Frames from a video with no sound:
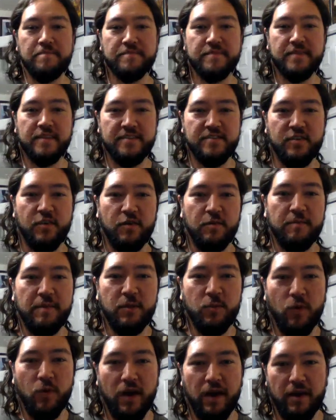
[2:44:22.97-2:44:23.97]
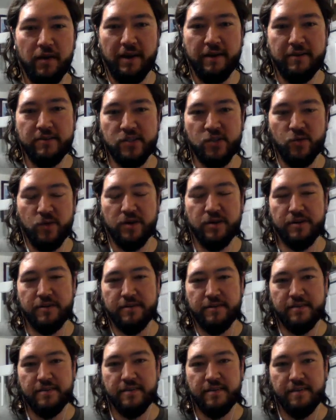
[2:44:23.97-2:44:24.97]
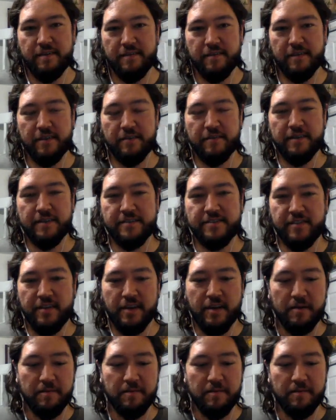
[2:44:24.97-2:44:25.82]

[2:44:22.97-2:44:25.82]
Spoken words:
So meanwhile, elsewhere, there is